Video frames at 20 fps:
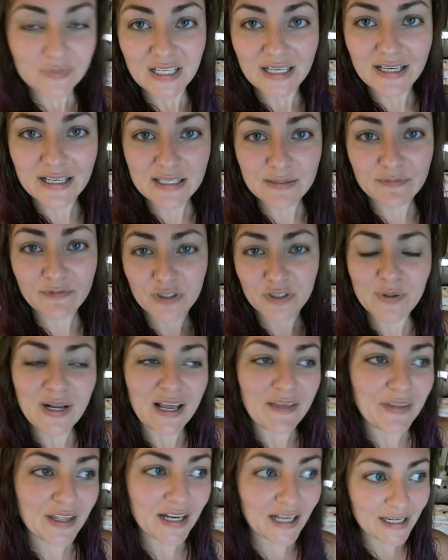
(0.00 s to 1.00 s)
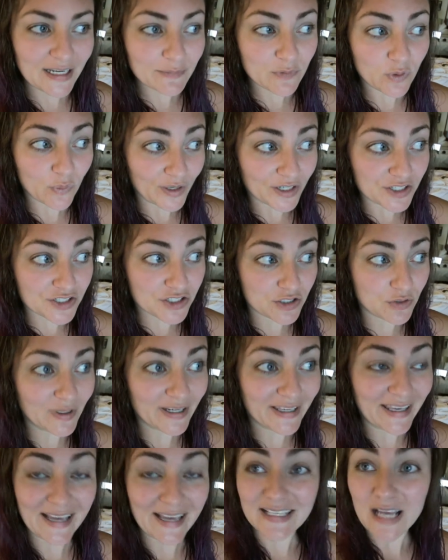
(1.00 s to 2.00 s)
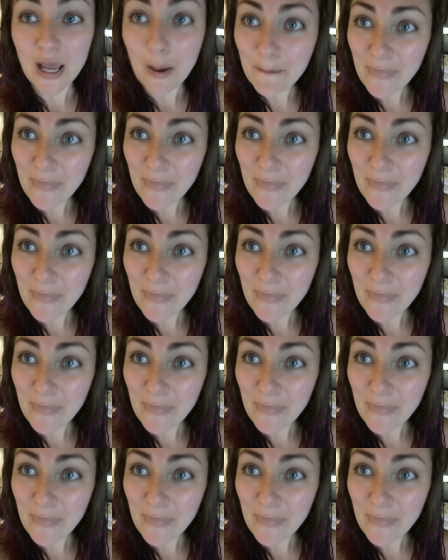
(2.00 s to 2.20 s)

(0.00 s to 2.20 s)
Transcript: eat some food, and then I am going to get